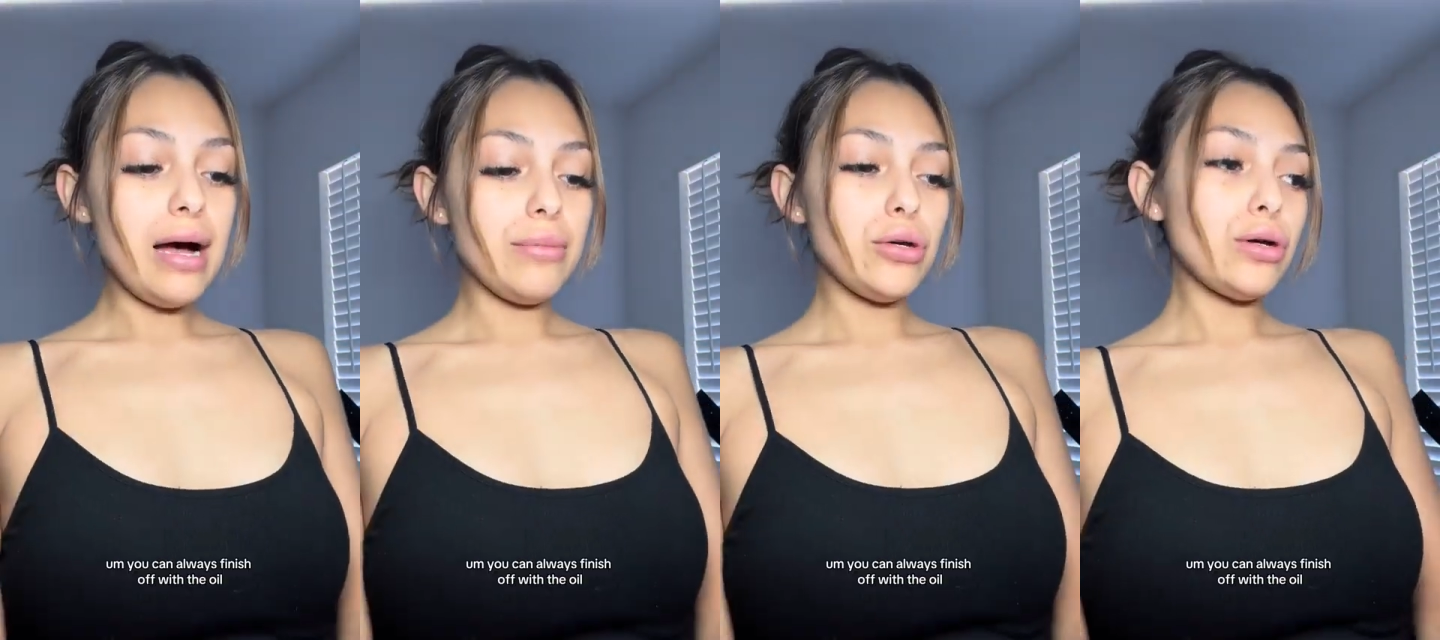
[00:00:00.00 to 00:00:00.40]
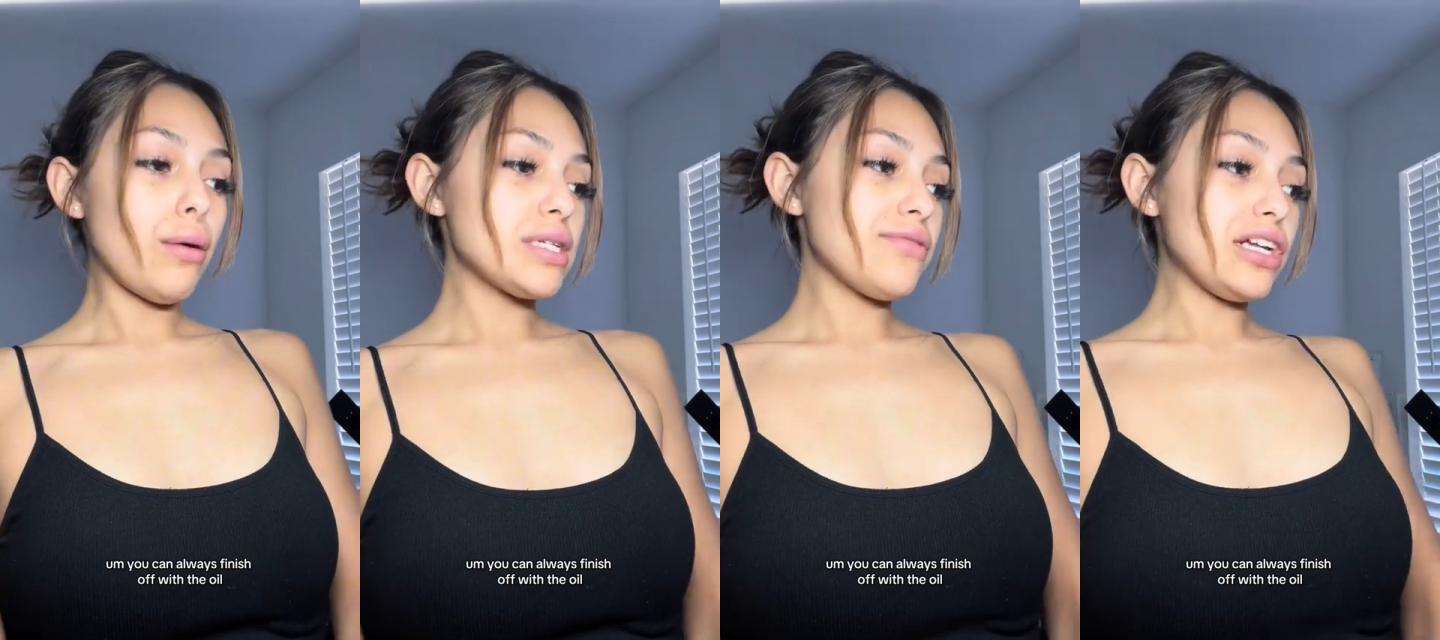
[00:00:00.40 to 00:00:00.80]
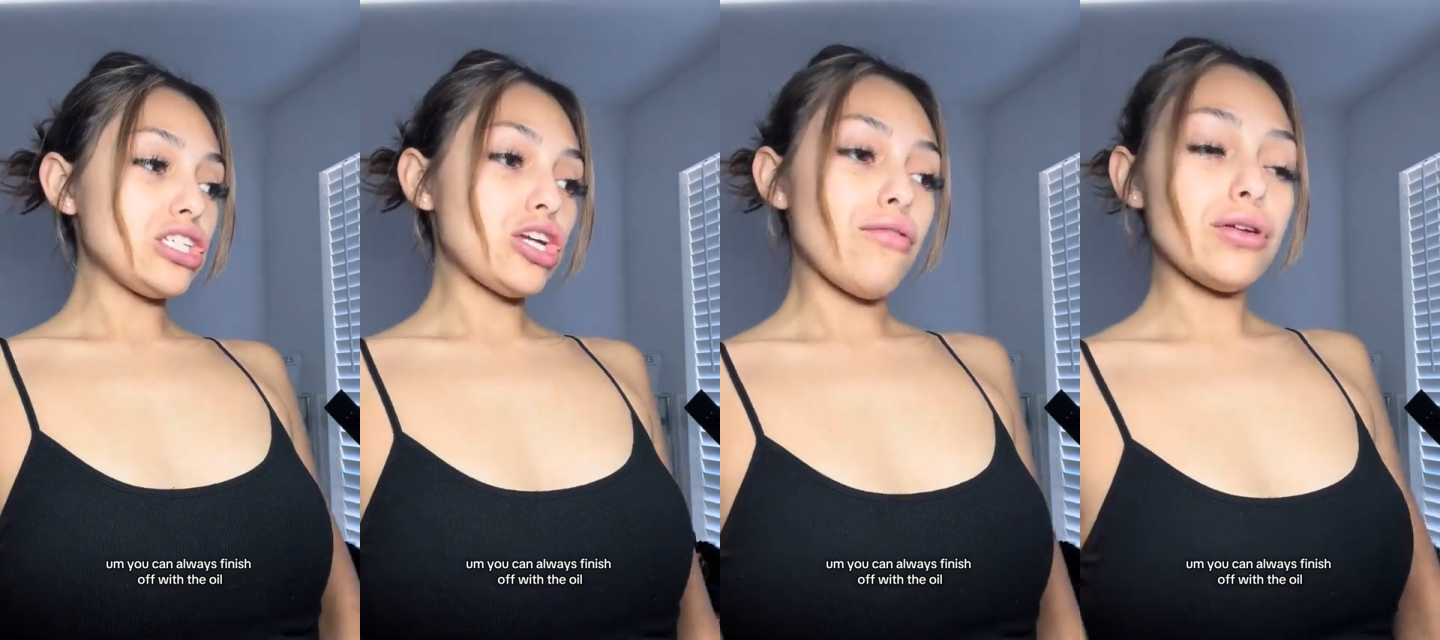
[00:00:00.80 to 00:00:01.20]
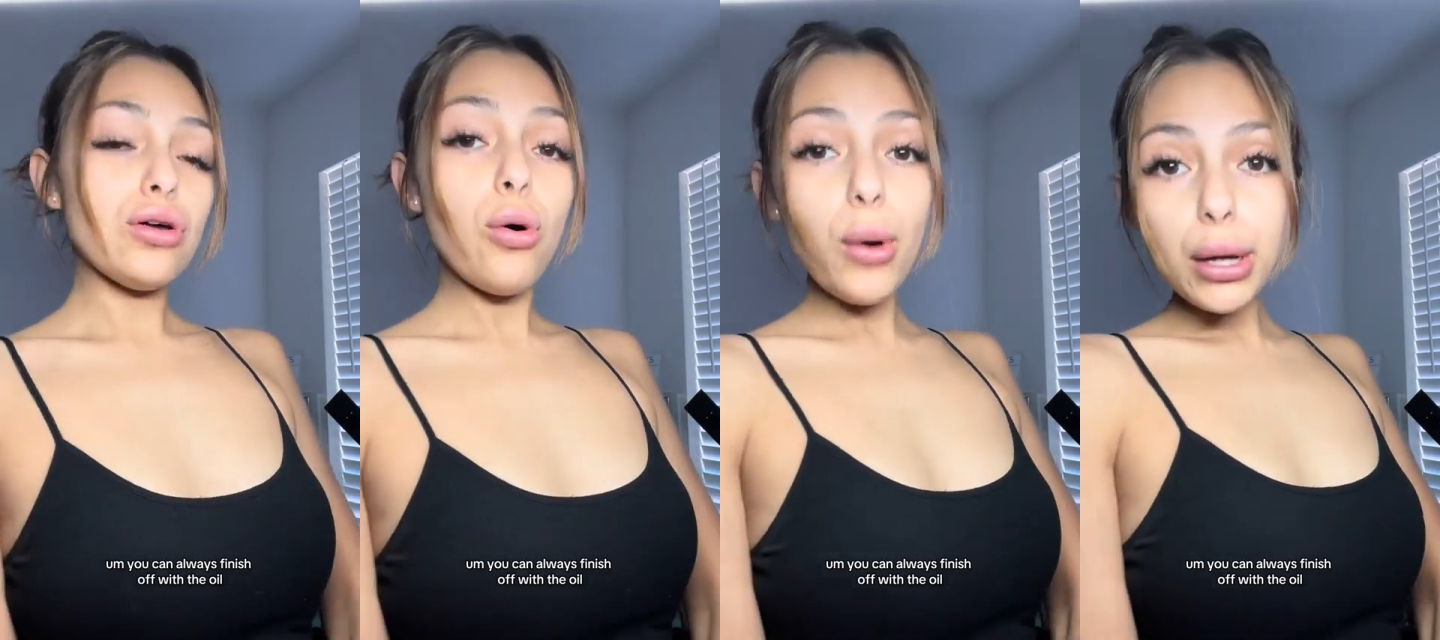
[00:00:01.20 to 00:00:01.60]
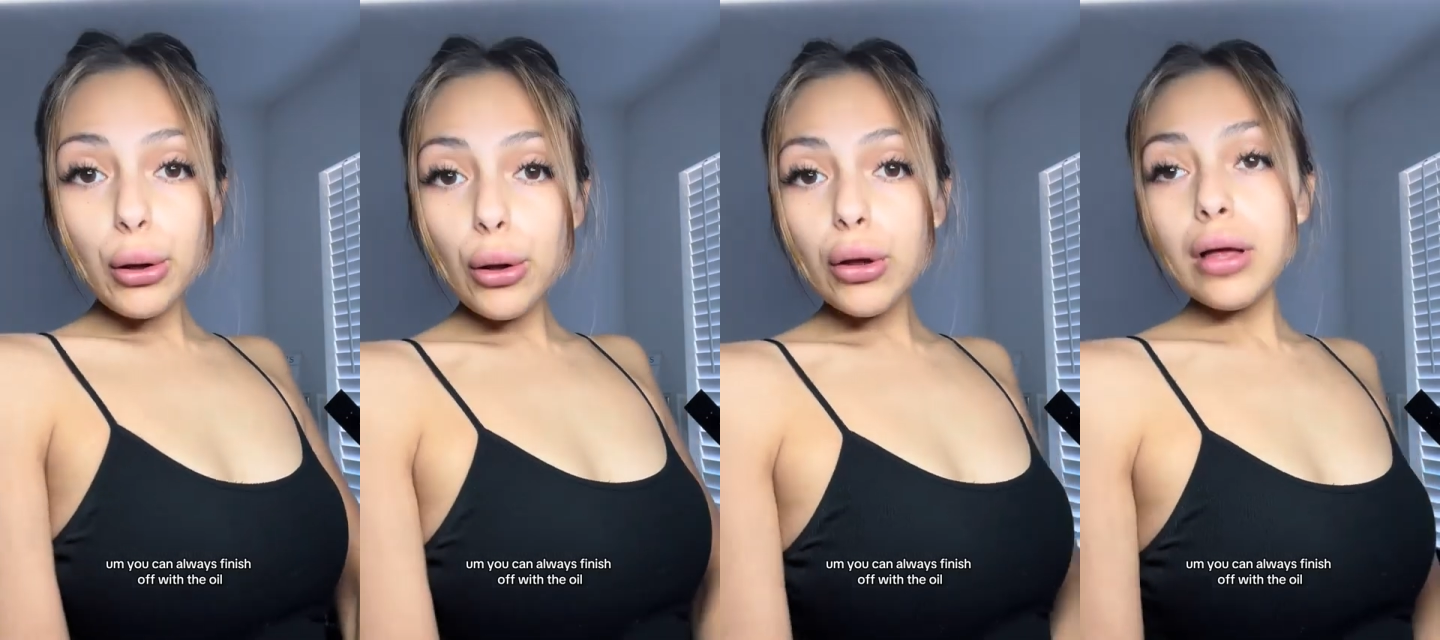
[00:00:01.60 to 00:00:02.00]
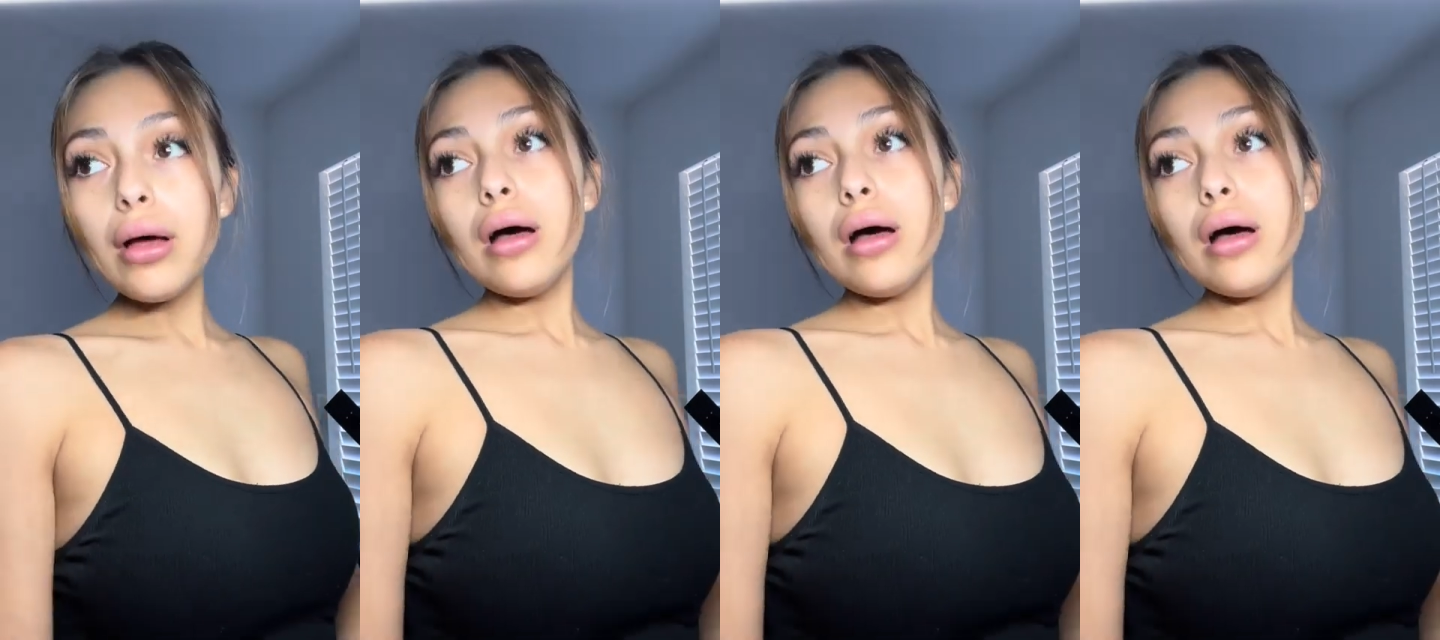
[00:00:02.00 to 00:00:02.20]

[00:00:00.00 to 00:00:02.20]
You can always finish off with the oil